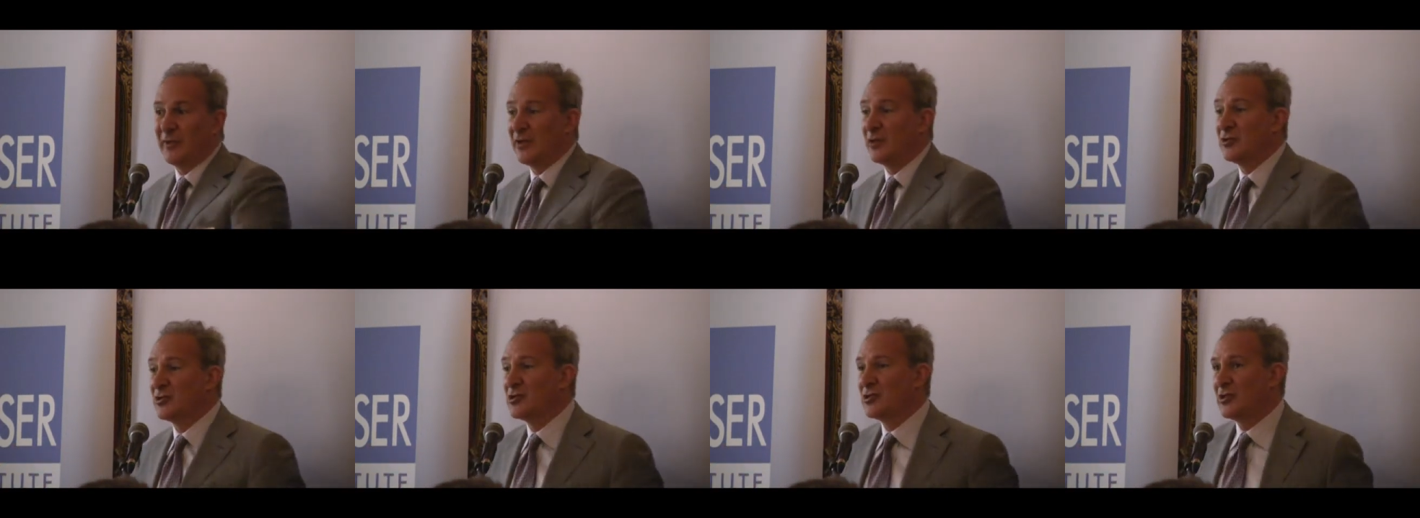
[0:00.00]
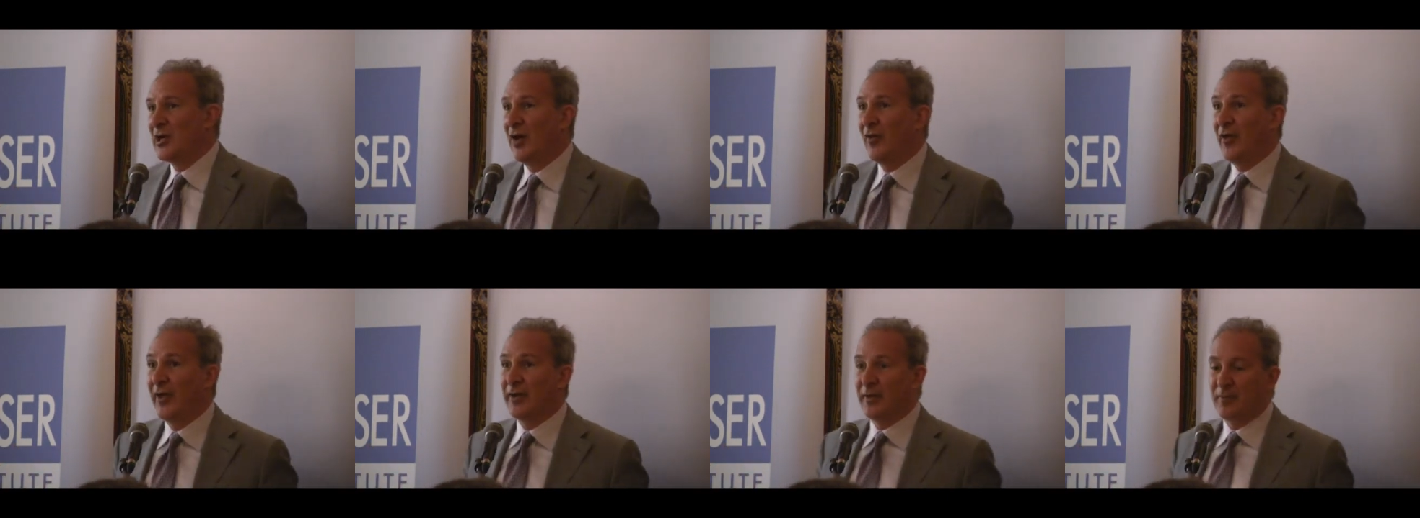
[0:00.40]
It doesn't
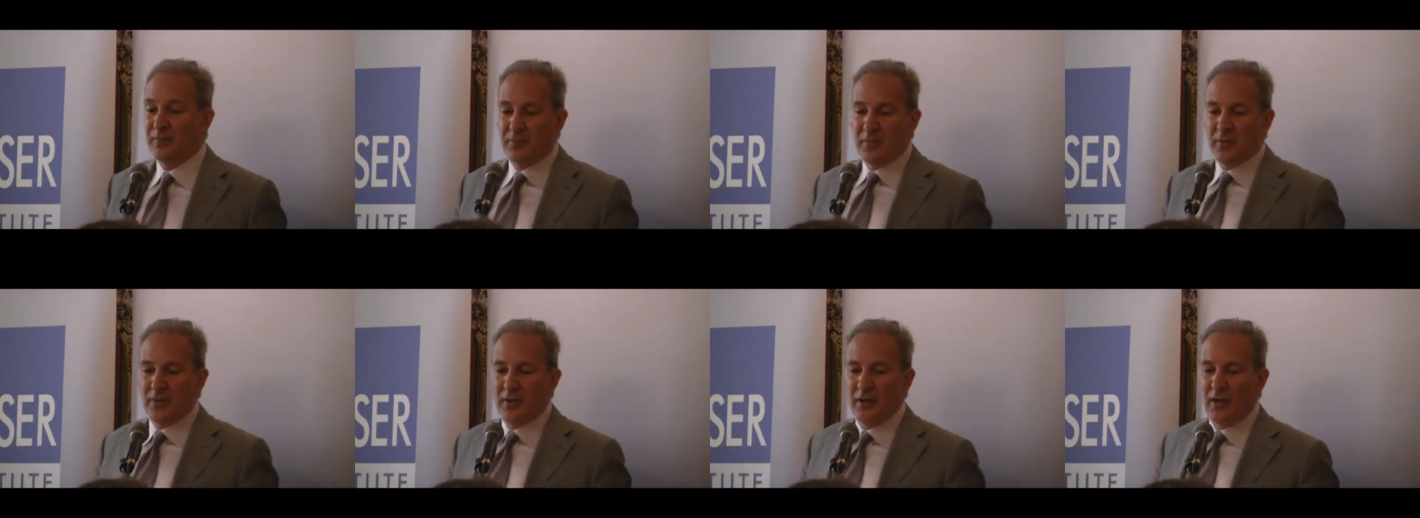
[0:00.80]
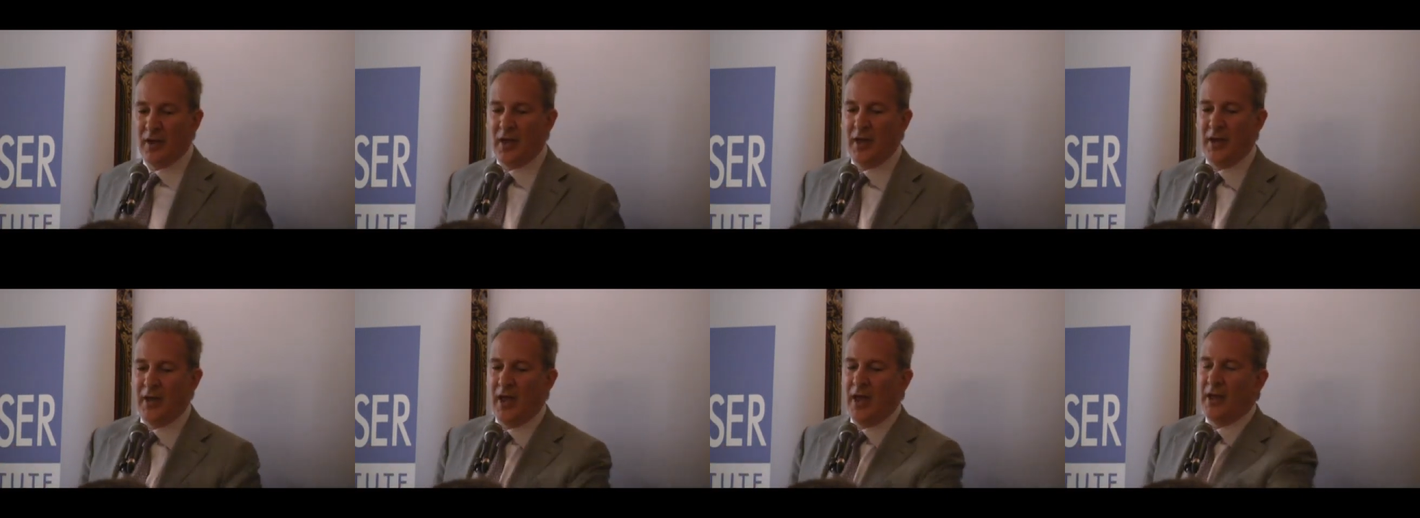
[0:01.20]
sound like
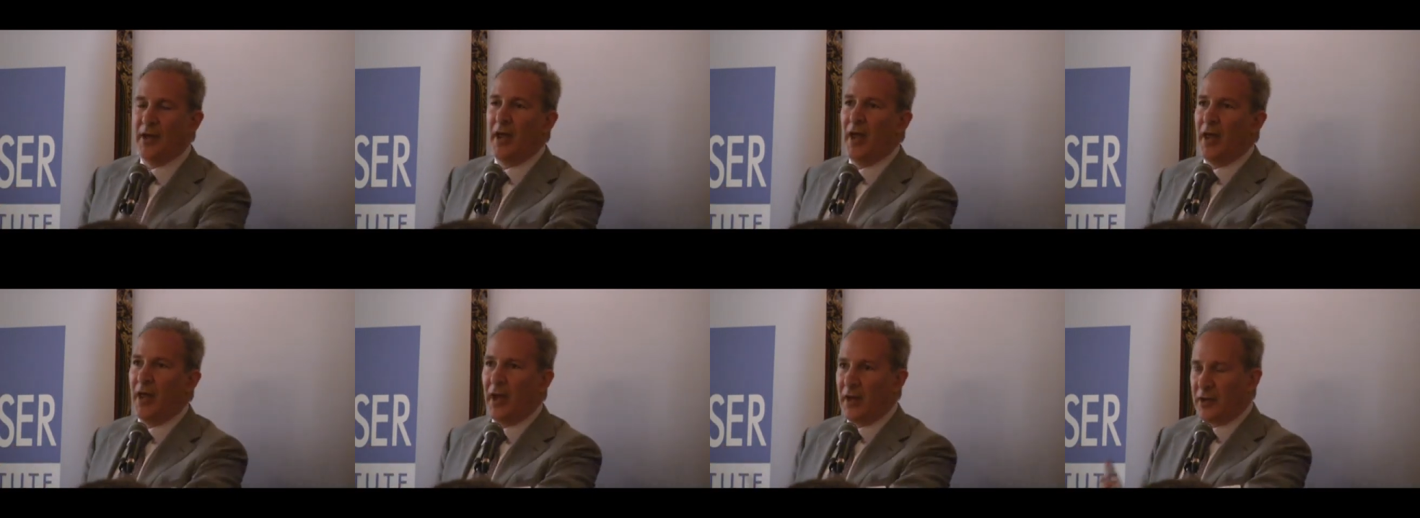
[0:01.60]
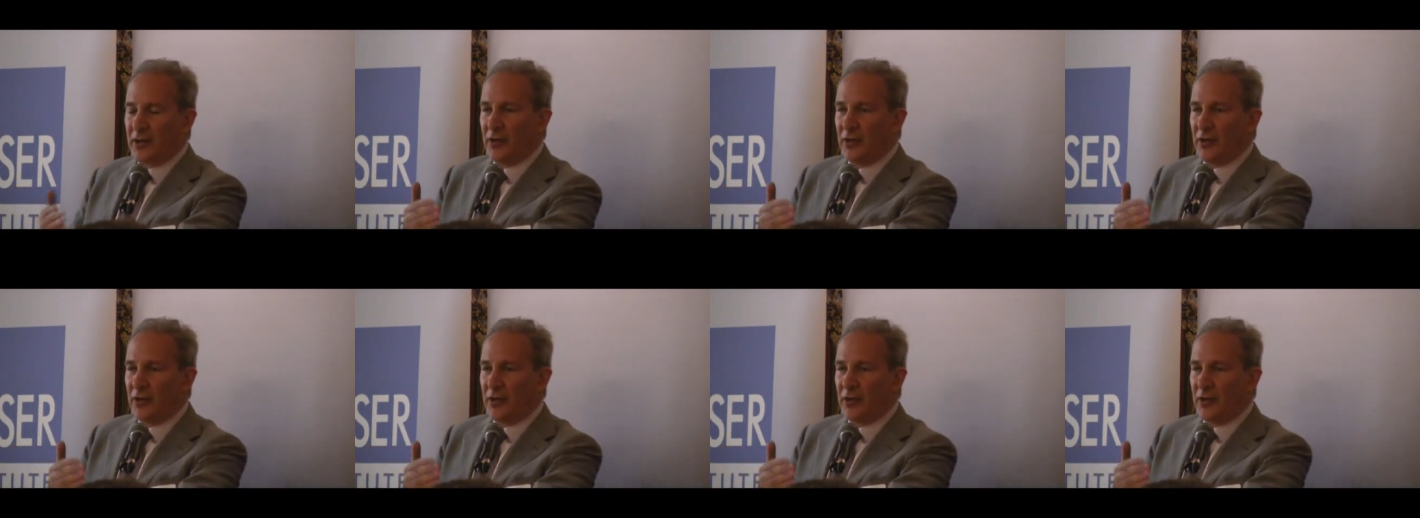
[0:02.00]
a